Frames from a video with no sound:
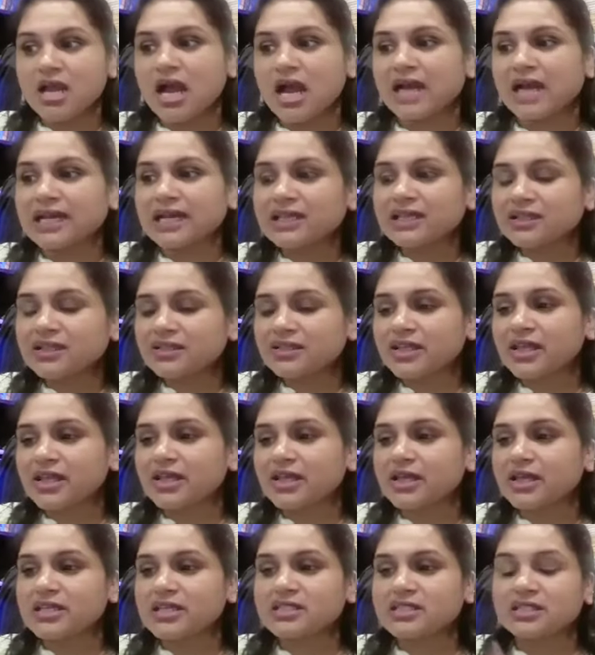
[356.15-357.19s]
Another
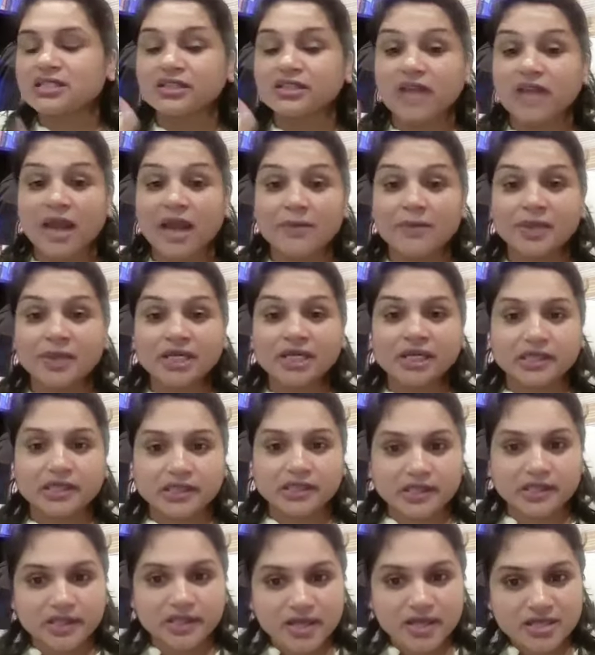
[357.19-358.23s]
thing is the diabetic
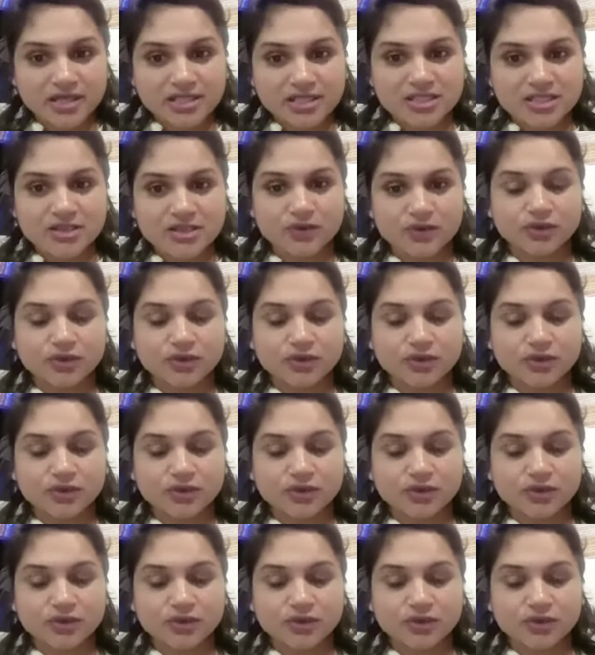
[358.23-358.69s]
drugs,